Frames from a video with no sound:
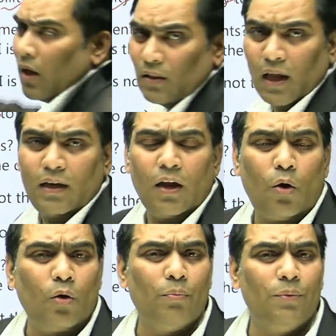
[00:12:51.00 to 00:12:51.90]
that
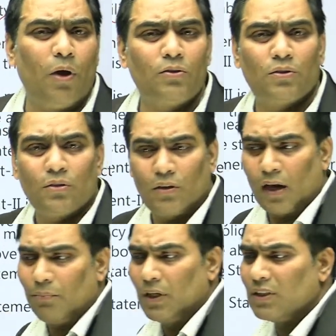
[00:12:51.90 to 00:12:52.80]
economy was, that
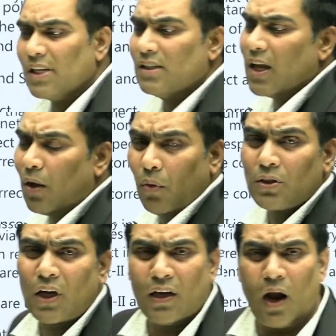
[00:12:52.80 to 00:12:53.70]
means there was
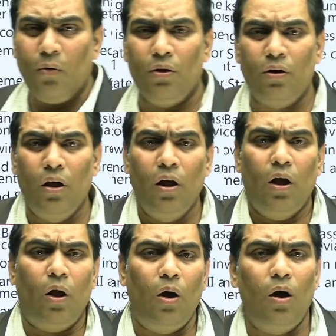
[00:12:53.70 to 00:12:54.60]
shutdown
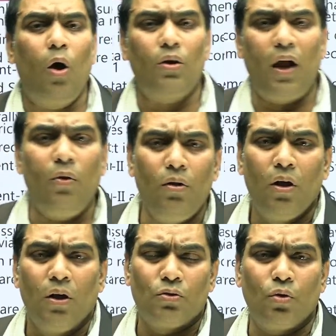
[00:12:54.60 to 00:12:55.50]
or lockdown,
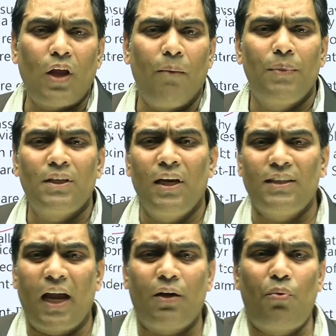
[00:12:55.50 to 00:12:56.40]
so the business
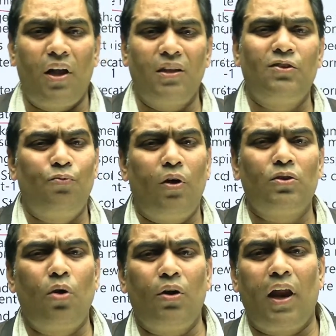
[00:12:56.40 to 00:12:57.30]
activities was
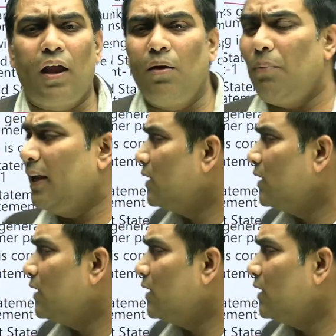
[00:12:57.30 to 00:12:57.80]
not taking place.